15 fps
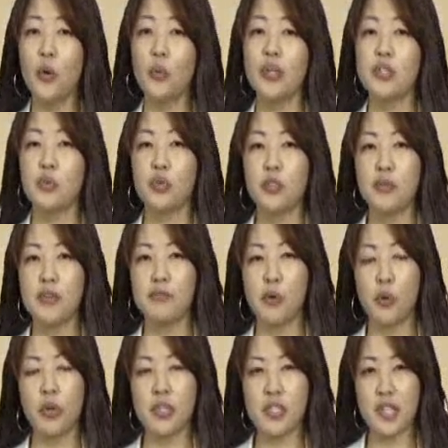which we'll be
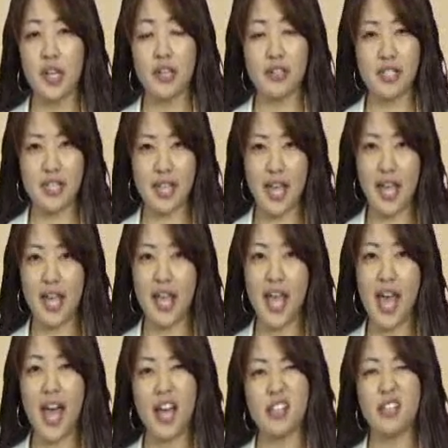focusing on today,
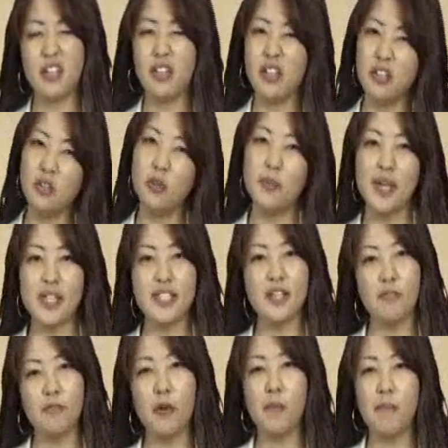has a little bit
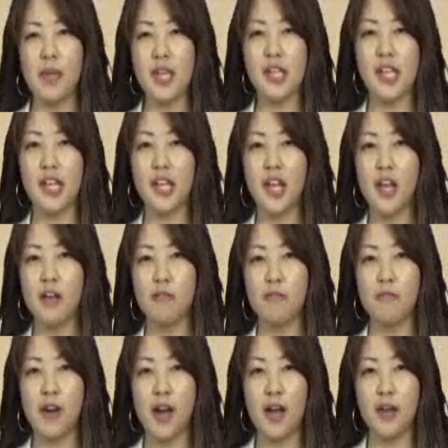different meaning
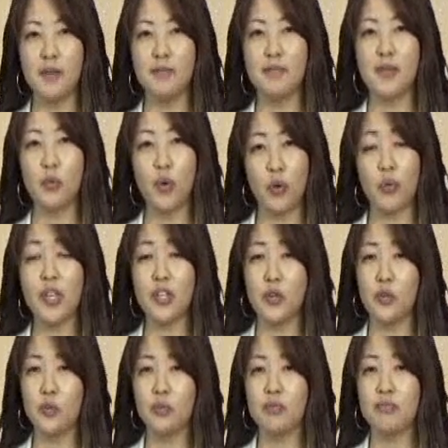from what we know.